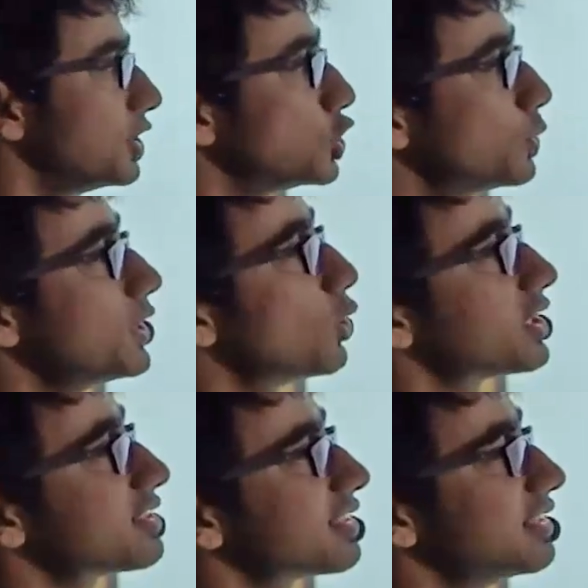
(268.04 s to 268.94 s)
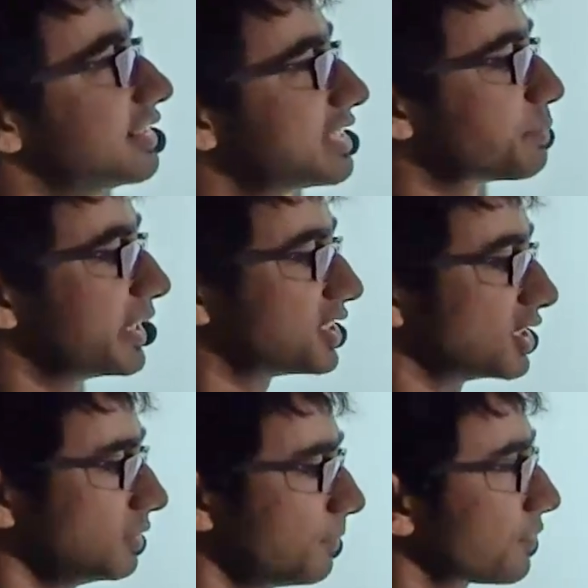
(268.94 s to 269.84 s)
You will notice in this
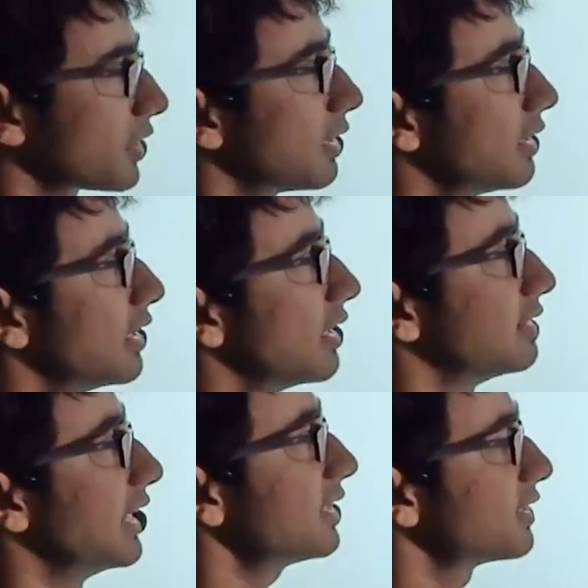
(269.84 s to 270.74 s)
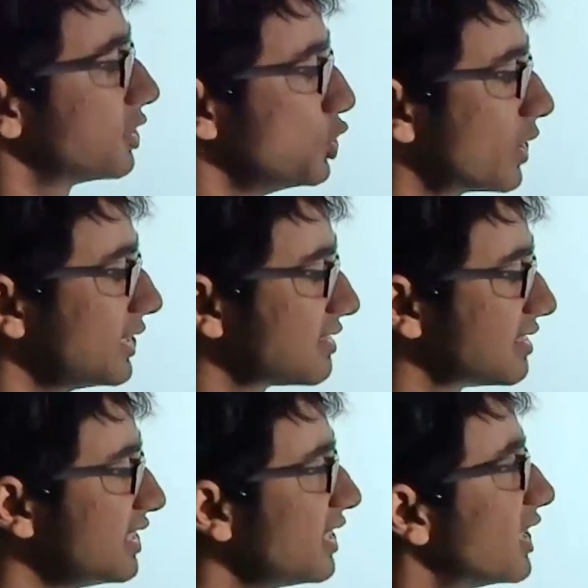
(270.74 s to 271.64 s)
picture that you can
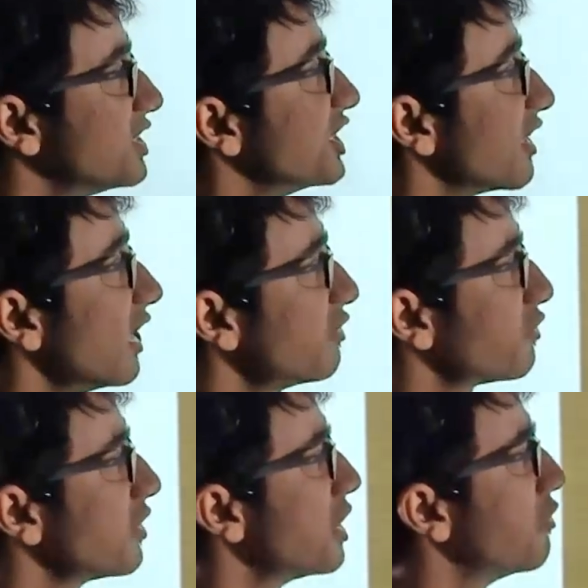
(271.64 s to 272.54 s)
see a giraffe